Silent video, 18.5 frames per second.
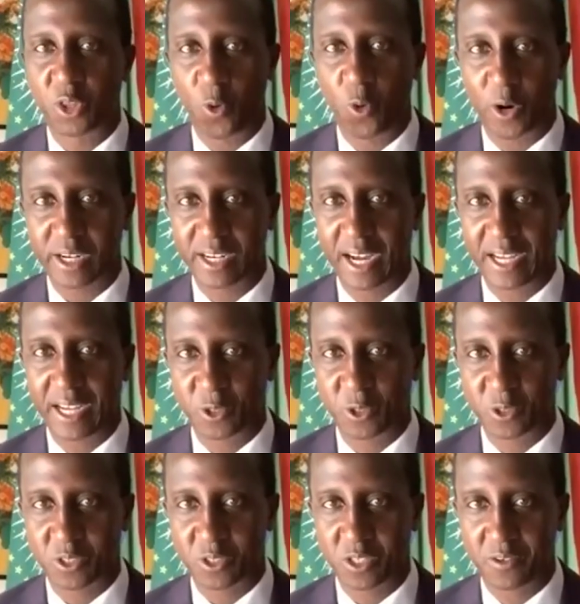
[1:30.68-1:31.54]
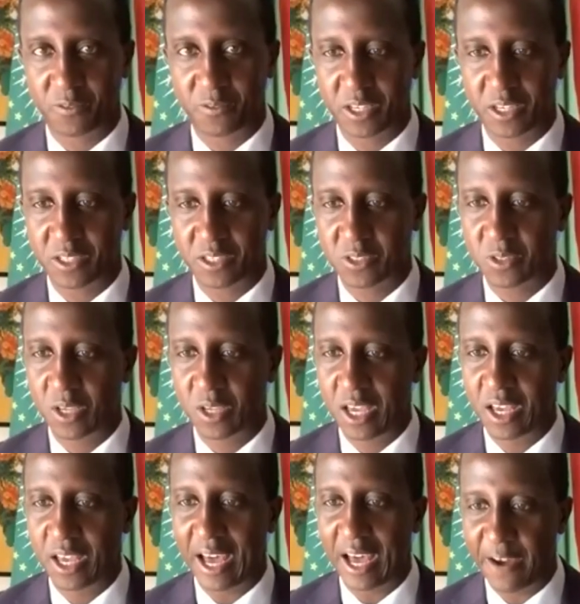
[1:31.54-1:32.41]
and to the organizers
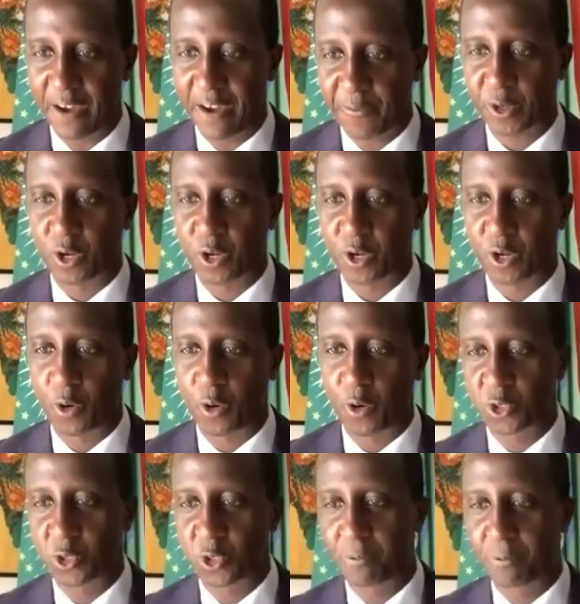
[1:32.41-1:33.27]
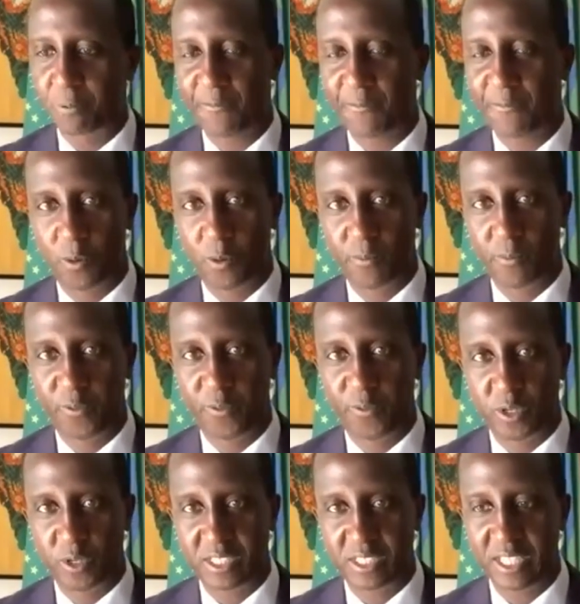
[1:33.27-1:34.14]
of this Africa Regional
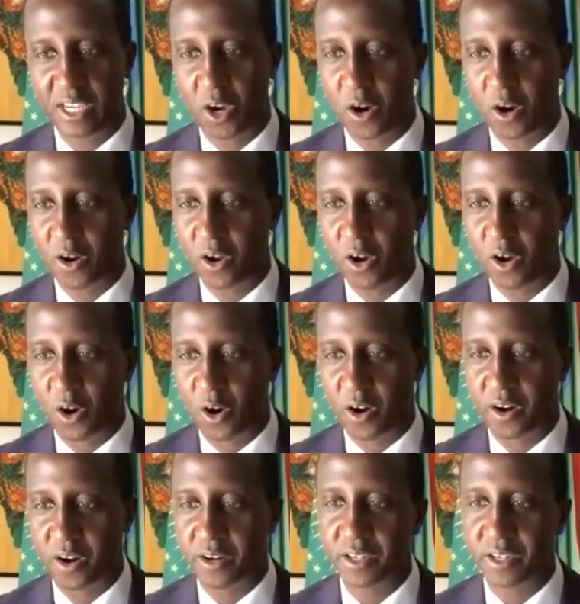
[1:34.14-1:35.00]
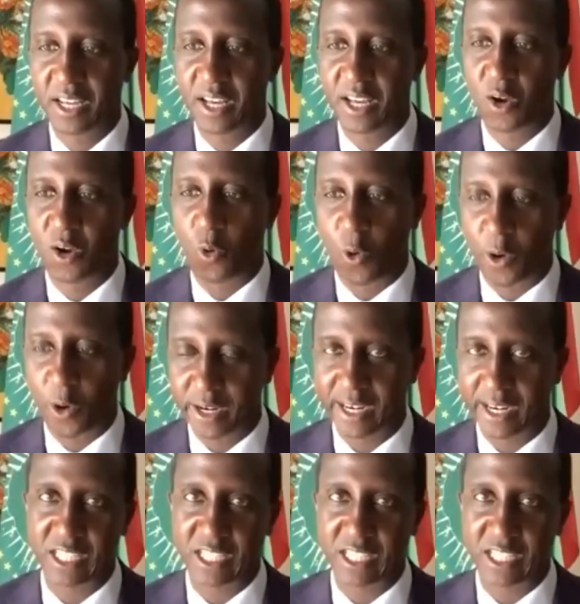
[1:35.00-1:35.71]
Platform for DRR,